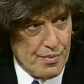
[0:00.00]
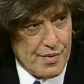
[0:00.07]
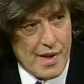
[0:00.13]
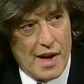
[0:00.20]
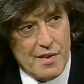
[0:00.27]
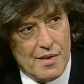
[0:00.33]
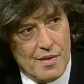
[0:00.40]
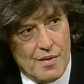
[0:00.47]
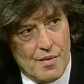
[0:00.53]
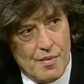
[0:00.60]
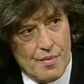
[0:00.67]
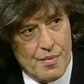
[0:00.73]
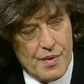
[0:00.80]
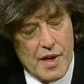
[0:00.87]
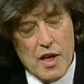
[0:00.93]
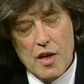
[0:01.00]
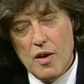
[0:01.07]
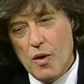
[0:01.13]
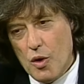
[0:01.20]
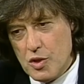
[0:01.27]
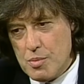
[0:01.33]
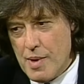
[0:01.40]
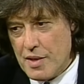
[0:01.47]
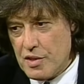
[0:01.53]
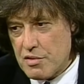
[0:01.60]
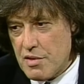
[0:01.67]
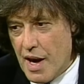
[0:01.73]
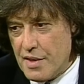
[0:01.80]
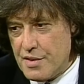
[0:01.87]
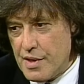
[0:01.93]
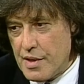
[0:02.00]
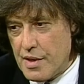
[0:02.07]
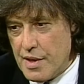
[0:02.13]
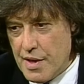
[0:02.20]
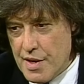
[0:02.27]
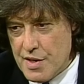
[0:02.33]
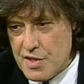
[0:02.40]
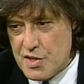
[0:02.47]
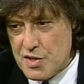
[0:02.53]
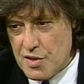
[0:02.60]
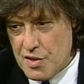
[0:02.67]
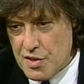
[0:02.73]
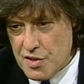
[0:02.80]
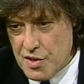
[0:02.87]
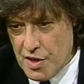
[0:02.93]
What's I, automatic writing? Automatic writing is